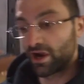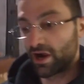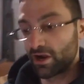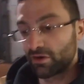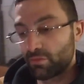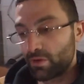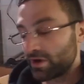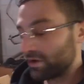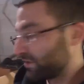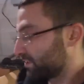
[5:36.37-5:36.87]

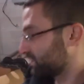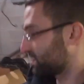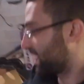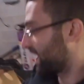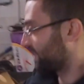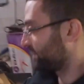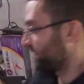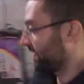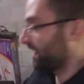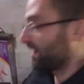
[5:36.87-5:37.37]
hardware is
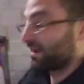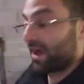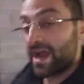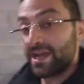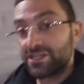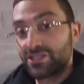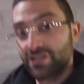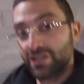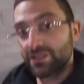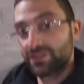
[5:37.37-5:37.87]
on there. I
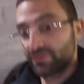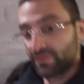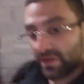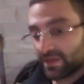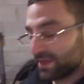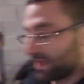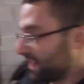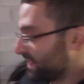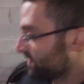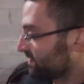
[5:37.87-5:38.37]
just
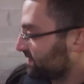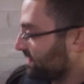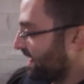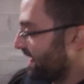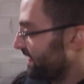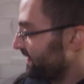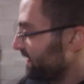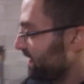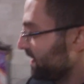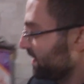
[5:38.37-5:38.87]
realized
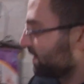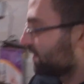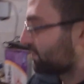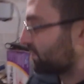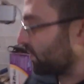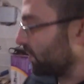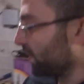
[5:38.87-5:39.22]
that the